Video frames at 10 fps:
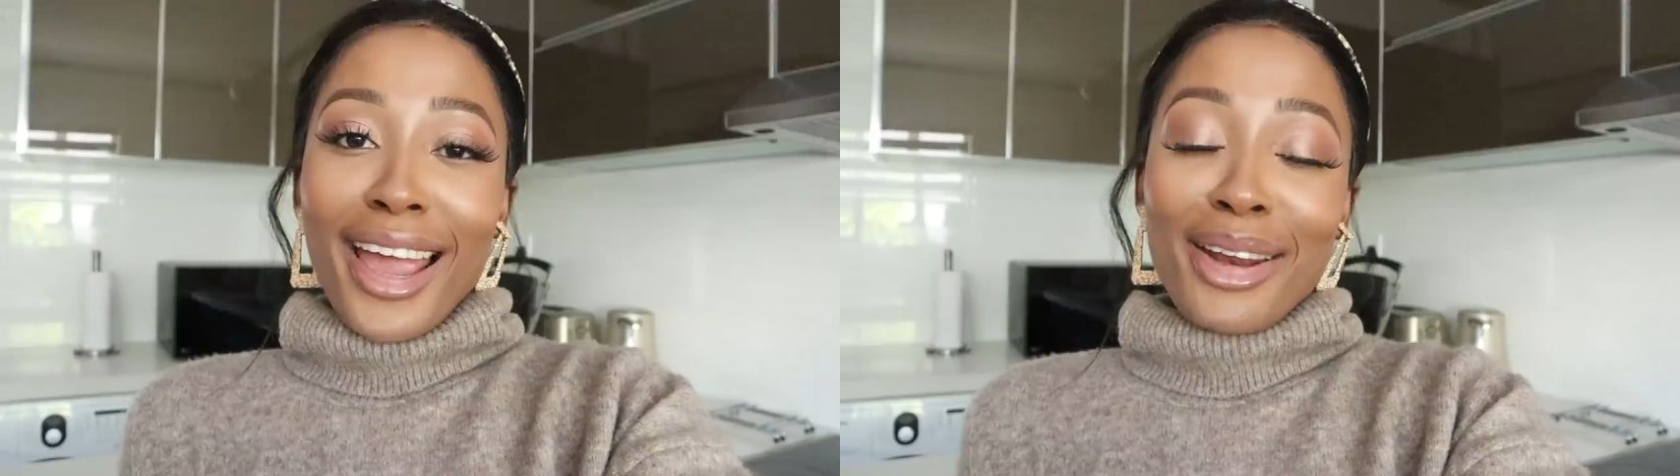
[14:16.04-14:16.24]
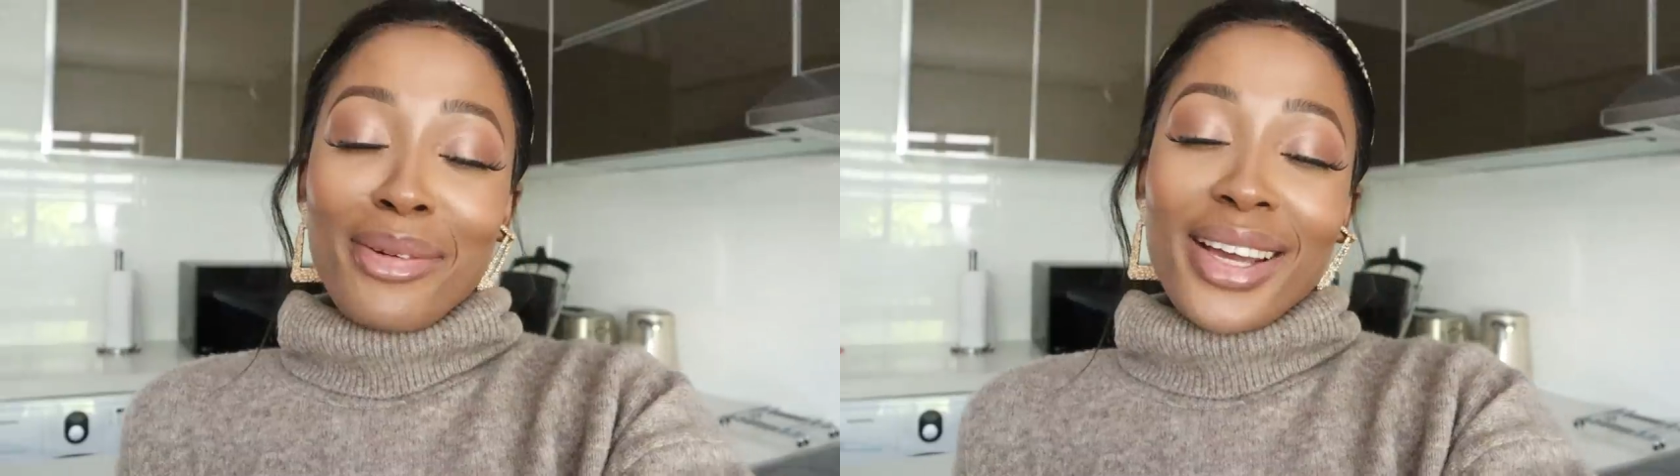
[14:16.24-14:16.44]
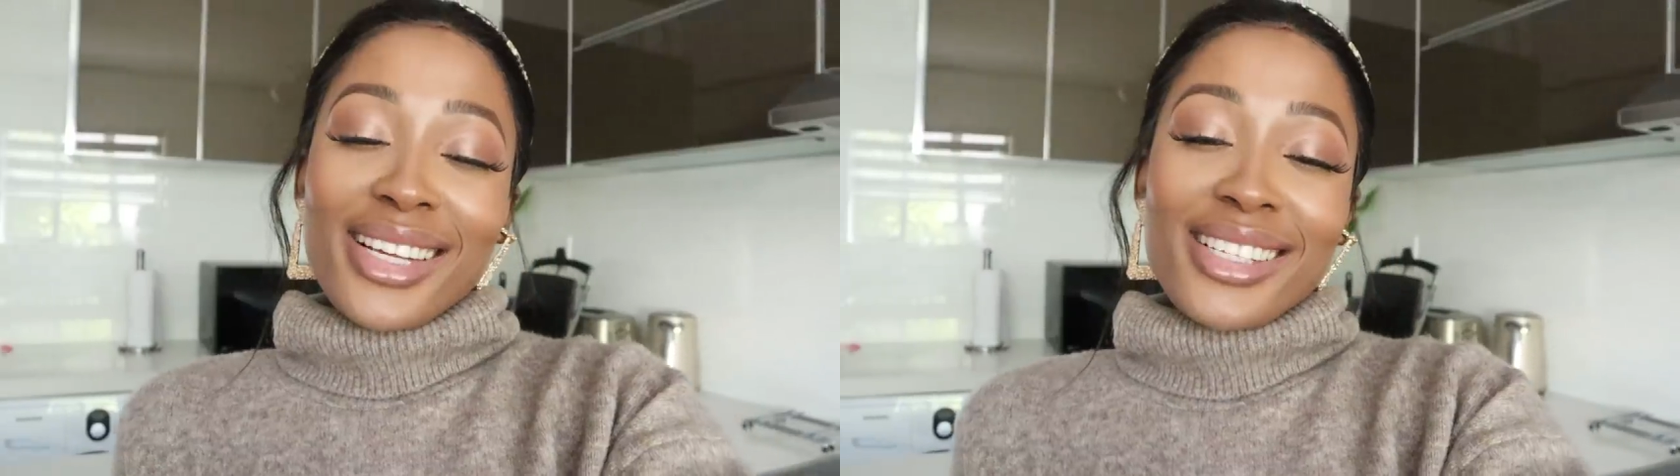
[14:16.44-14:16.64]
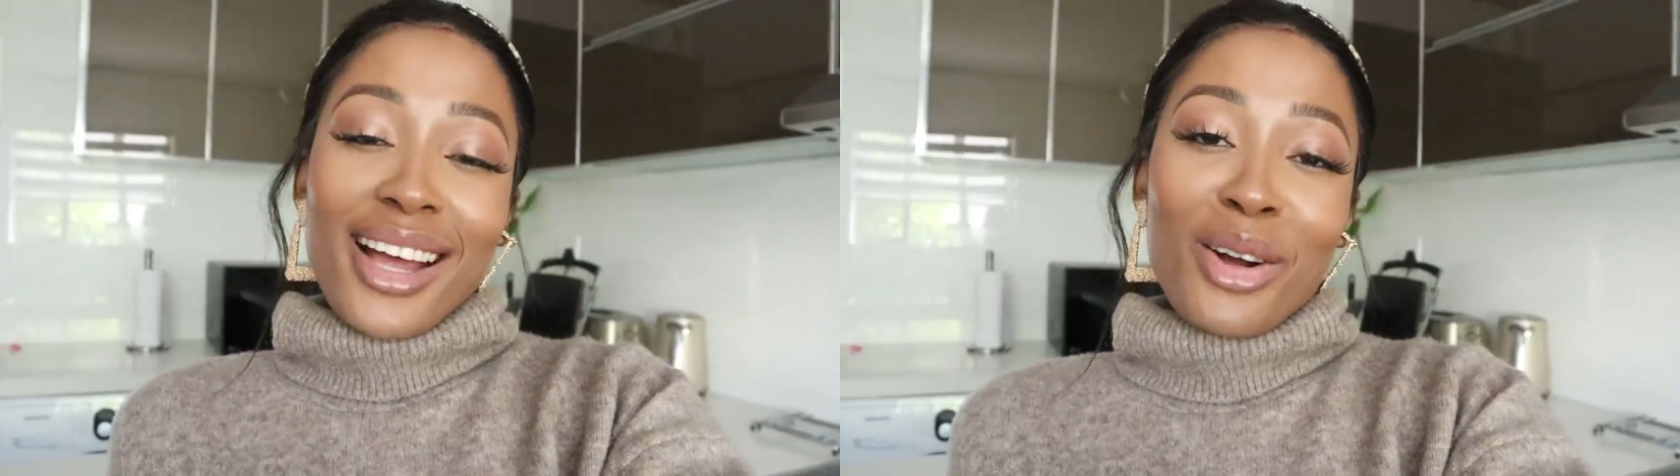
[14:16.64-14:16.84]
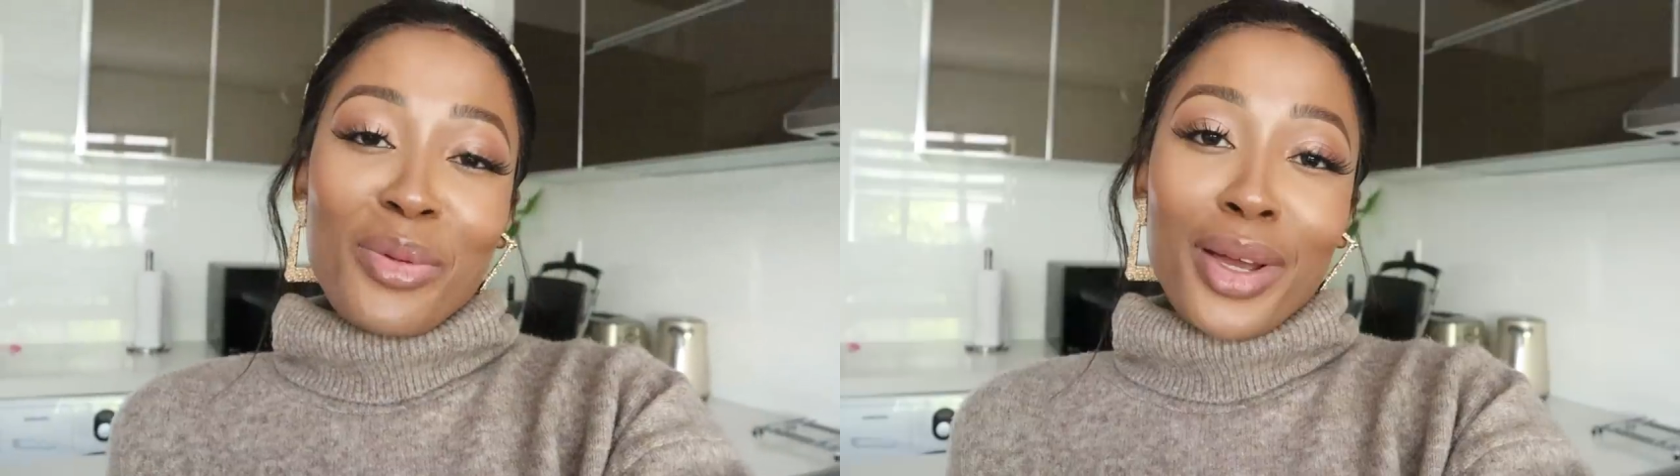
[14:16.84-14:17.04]
Anyways,
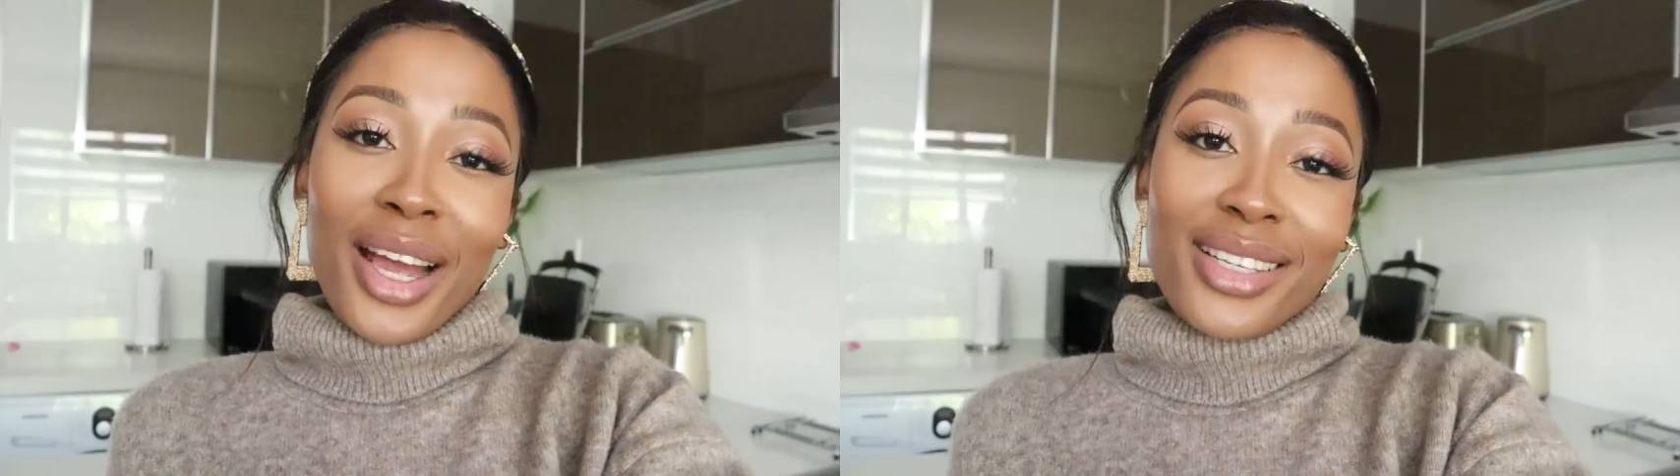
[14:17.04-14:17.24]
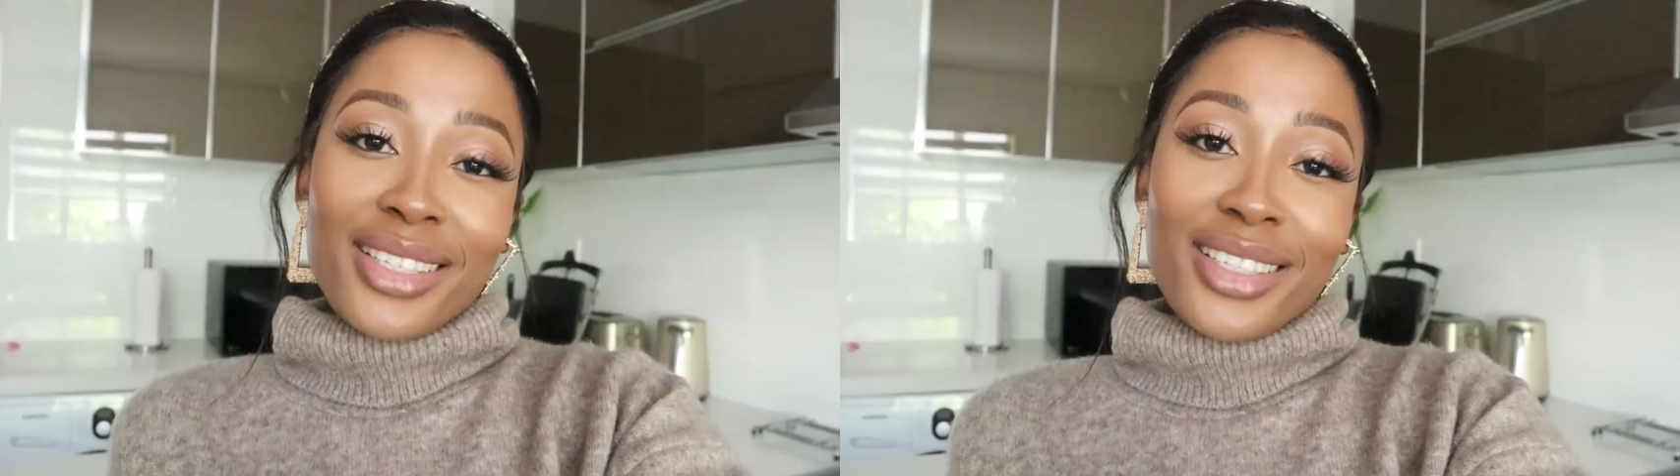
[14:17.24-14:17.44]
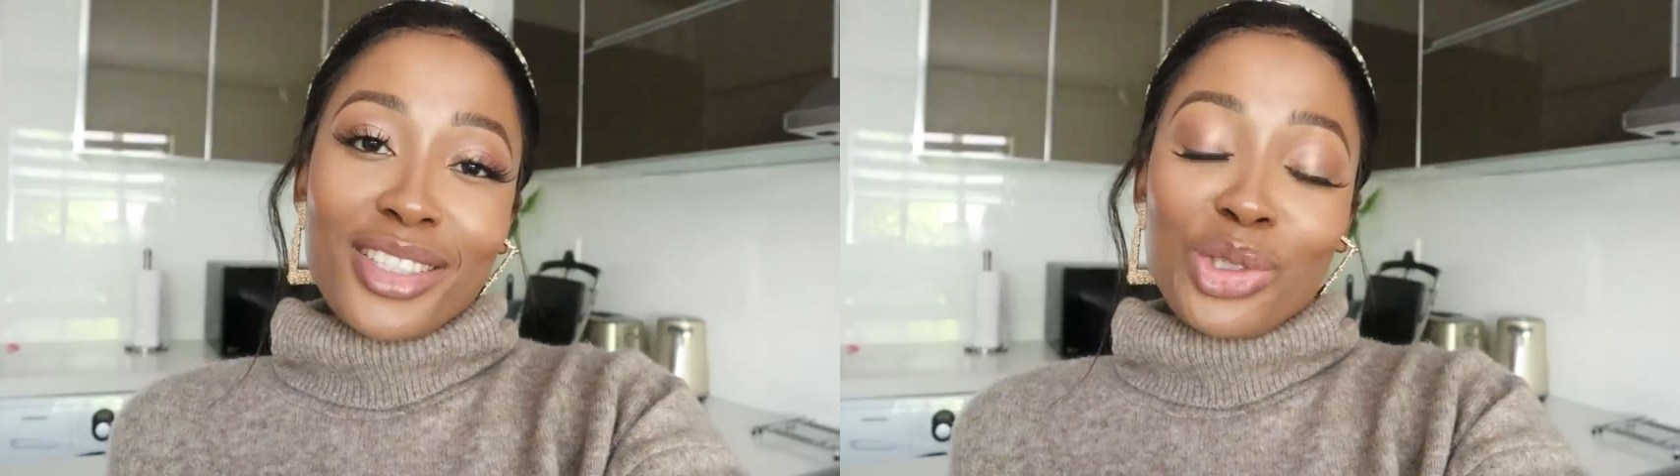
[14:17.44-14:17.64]
I hope you guys did